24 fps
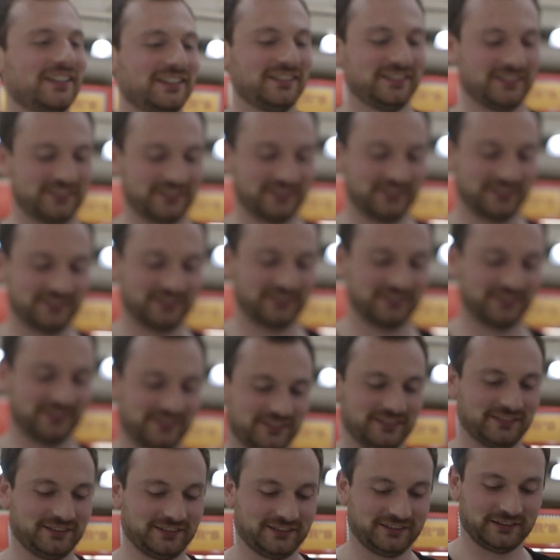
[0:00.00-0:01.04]
manly color.
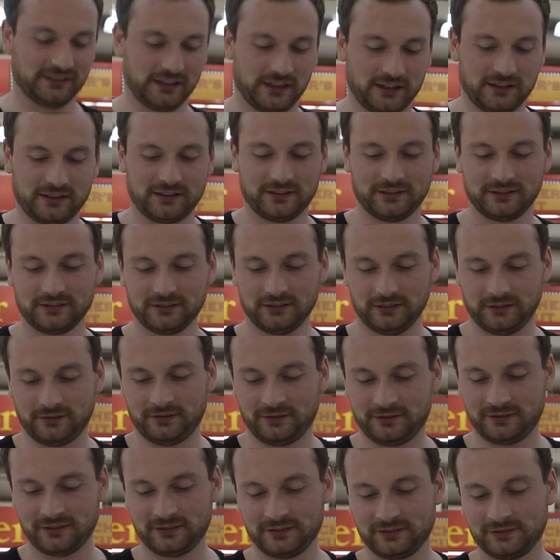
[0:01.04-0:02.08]
Okay.
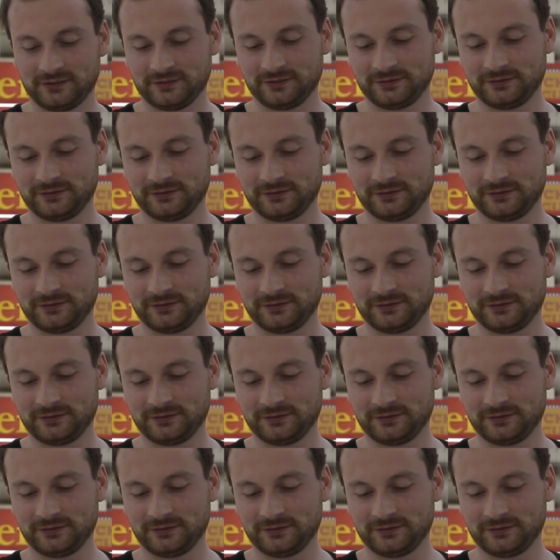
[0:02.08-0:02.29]
You'll